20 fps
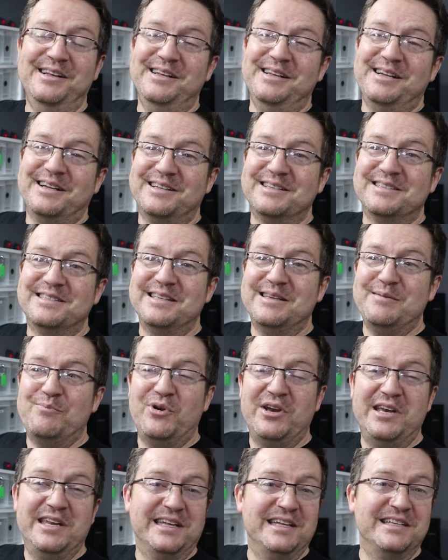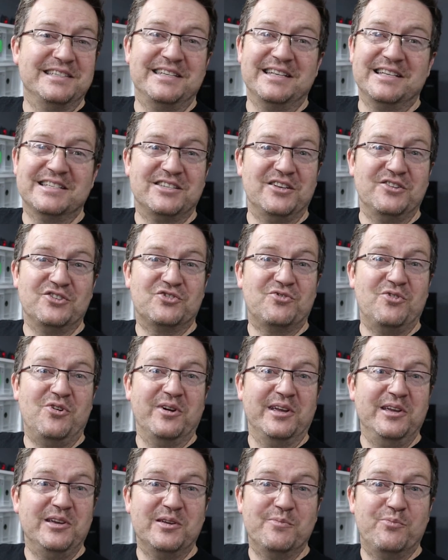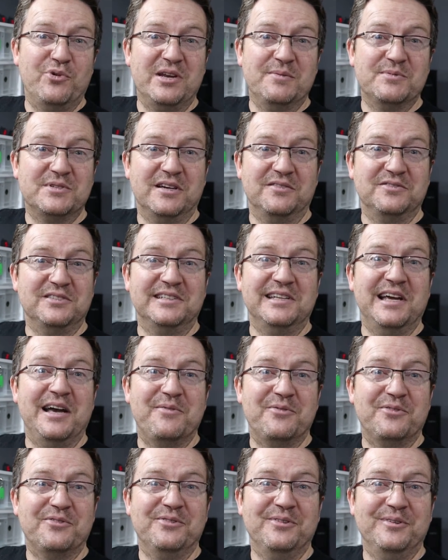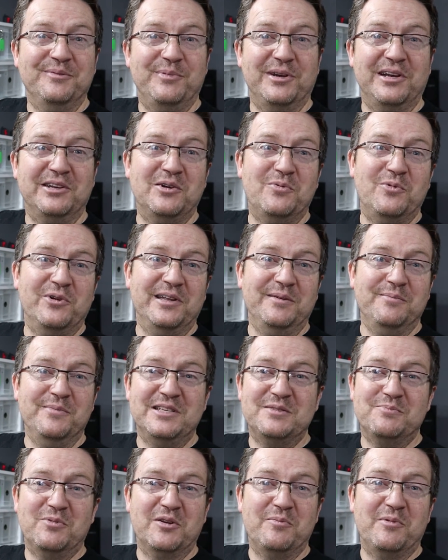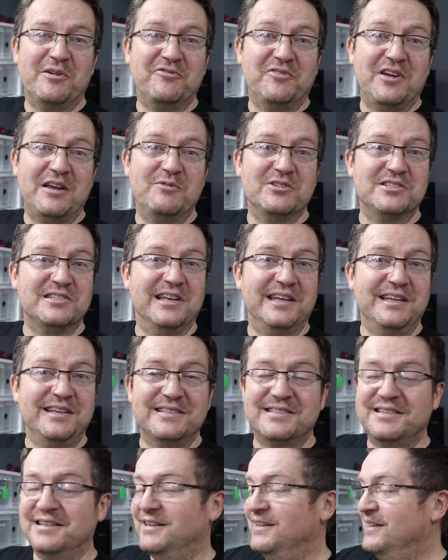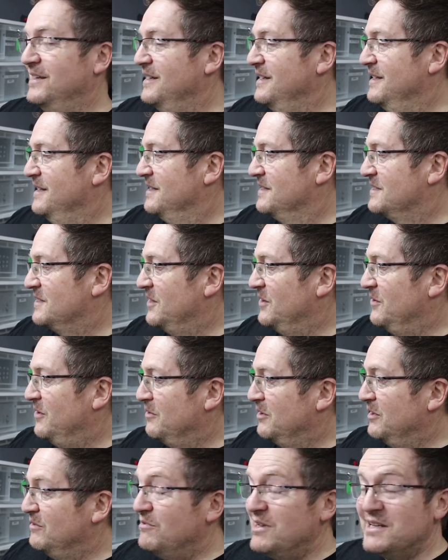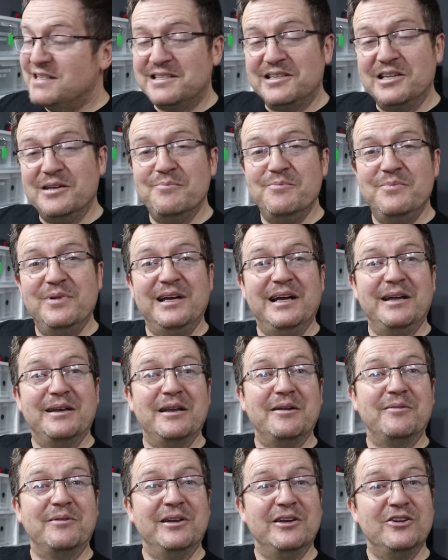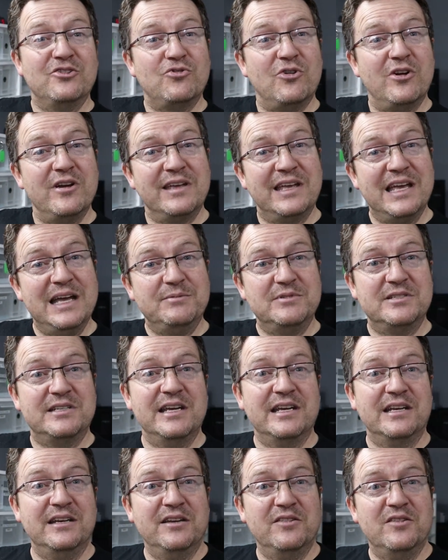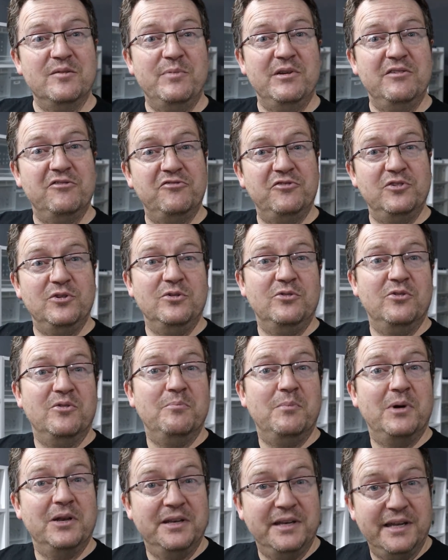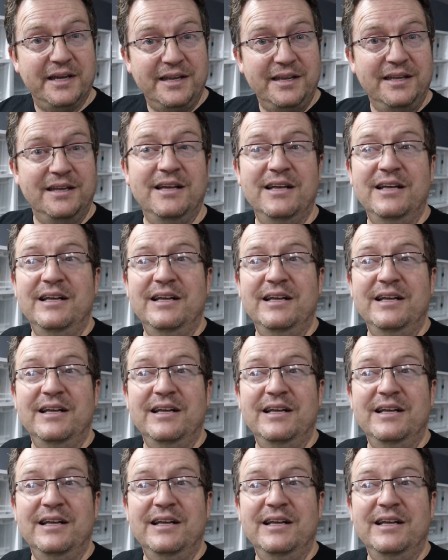because the breeding instinct's so strong he could breed himself to death. But I don't want him. He's one of my favourite snakes. So I'm going to rest him and I'm going to try and get him to take another bit of food on Monday